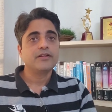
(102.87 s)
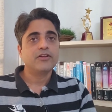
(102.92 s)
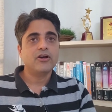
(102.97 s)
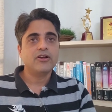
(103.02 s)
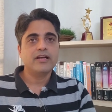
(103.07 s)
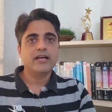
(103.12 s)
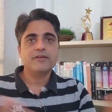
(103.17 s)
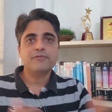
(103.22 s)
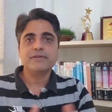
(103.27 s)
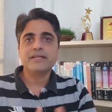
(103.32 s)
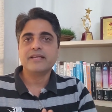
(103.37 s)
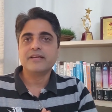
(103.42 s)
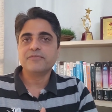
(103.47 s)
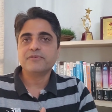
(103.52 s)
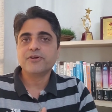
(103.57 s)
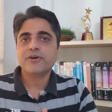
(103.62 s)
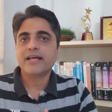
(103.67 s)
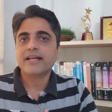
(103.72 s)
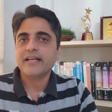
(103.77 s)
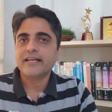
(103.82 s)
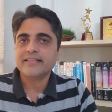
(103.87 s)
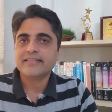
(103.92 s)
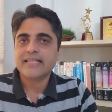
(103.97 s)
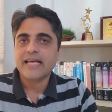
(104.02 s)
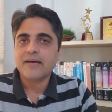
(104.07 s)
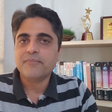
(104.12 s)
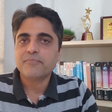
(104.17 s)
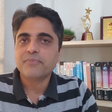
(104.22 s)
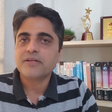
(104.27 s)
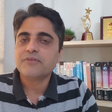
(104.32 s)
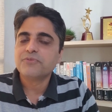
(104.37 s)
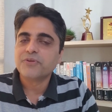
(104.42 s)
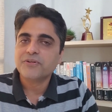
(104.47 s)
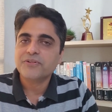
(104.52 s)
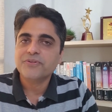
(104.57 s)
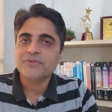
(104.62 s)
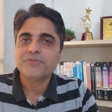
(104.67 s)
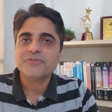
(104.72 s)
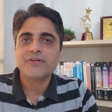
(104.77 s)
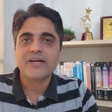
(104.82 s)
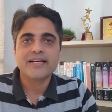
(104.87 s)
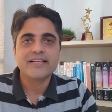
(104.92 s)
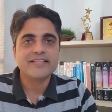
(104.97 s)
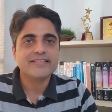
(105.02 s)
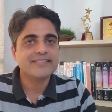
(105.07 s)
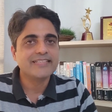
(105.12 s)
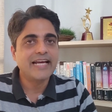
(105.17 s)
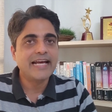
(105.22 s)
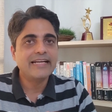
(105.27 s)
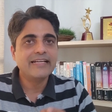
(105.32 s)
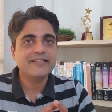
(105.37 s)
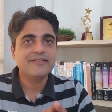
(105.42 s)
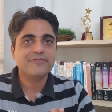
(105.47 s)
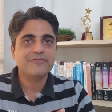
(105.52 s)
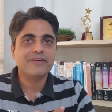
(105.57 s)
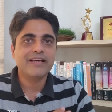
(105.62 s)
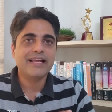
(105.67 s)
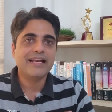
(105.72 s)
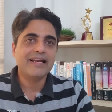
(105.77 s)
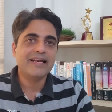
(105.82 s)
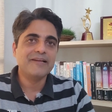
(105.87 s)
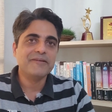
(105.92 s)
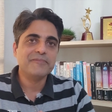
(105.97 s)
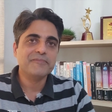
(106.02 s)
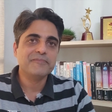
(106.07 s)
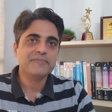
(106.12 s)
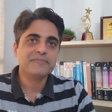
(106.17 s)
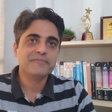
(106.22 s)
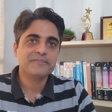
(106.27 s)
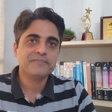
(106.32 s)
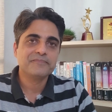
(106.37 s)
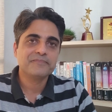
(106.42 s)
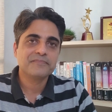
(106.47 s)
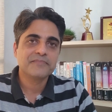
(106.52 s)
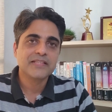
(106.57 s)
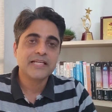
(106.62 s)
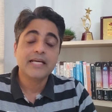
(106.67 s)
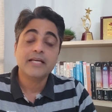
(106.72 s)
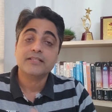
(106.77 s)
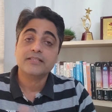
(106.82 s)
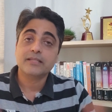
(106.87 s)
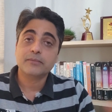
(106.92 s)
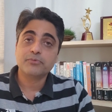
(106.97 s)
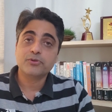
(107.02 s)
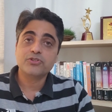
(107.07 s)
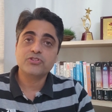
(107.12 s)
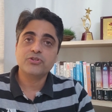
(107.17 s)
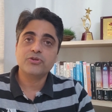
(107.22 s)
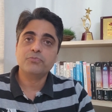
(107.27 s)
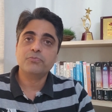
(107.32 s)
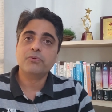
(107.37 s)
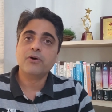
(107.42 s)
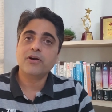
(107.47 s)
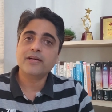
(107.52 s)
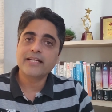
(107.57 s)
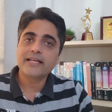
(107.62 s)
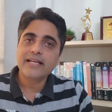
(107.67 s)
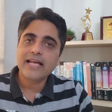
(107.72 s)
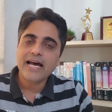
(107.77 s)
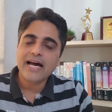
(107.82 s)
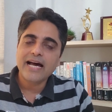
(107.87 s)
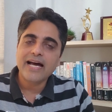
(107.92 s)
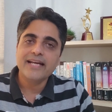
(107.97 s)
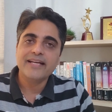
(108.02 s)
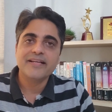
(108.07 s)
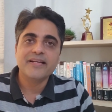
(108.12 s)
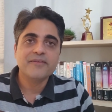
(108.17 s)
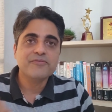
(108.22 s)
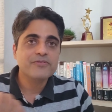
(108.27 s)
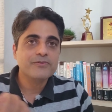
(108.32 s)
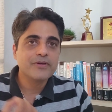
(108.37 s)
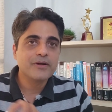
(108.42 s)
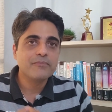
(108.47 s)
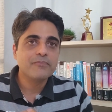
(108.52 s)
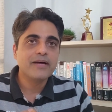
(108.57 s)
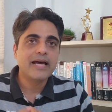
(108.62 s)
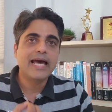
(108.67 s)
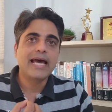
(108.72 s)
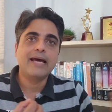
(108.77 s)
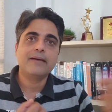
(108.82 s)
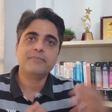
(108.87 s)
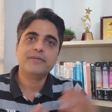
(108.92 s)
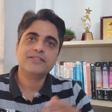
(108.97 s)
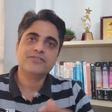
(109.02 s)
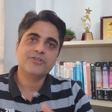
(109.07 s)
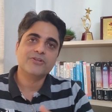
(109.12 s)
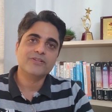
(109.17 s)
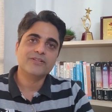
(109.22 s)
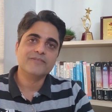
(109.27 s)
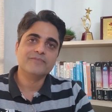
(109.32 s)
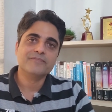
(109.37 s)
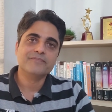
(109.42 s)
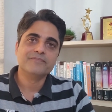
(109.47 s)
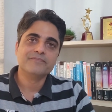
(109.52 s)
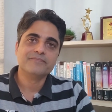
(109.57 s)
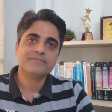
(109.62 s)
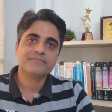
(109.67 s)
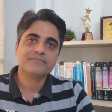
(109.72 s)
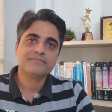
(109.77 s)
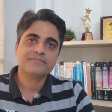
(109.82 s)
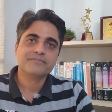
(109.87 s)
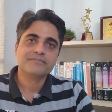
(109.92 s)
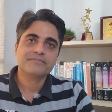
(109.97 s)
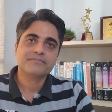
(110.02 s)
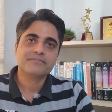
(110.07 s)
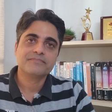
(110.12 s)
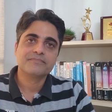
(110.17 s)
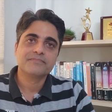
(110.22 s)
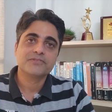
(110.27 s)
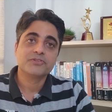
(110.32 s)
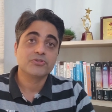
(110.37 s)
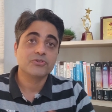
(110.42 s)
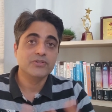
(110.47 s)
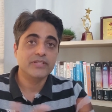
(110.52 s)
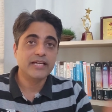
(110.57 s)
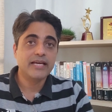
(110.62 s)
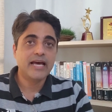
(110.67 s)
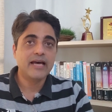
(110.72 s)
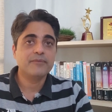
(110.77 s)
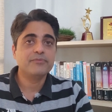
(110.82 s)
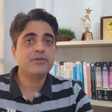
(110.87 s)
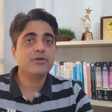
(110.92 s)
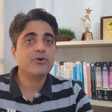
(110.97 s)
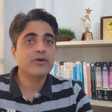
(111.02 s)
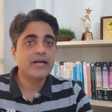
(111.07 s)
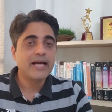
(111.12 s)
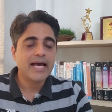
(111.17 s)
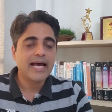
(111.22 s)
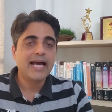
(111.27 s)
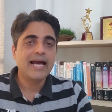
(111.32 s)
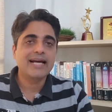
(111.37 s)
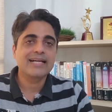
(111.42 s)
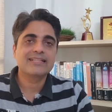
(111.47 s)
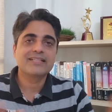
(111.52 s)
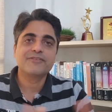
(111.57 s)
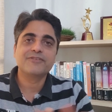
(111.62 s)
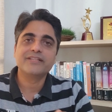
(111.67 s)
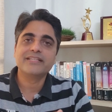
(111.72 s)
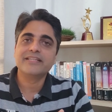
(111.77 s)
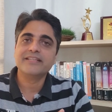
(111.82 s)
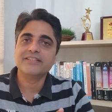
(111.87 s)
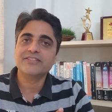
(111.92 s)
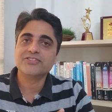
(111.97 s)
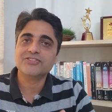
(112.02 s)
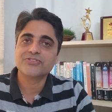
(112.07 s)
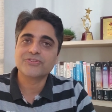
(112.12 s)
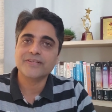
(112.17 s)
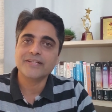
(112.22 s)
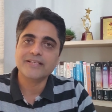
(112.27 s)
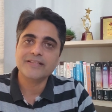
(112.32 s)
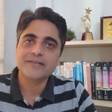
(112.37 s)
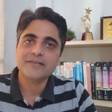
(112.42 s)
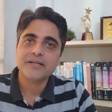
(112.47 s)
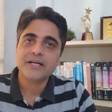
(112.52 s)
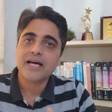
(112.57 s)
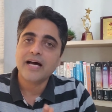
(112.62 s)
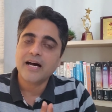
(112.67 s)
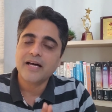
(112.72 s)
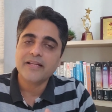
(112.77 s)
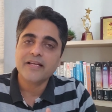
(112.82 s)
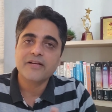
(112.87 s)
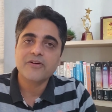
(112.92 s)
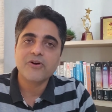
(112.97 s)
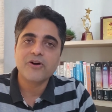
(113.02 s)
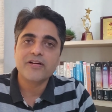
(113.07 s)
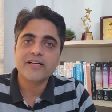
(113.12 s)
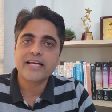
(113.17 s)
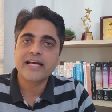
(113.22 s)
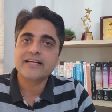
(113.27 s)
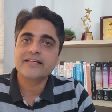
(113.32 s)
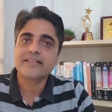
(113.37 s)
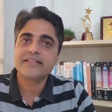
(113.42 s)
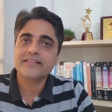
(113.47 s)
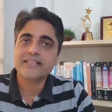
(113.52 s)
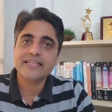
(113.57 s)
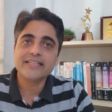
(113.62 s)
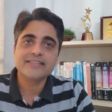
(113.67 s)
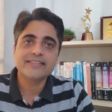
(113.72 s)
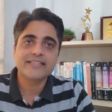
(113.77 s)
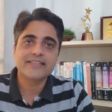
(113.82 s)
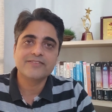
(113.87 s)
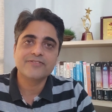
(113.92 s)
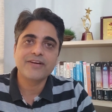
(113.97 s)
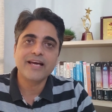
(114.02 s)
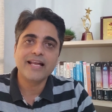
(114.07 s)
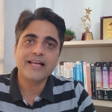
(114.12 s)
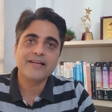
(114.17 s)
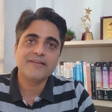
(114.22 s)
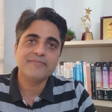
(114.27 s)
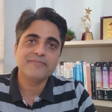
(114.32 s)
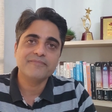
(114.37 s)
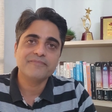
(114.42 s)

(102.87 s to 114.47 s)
Now let me give you an example for you to understand it well. Suppose you bought an item from Amazon. So they have your activity history, other contact details as well.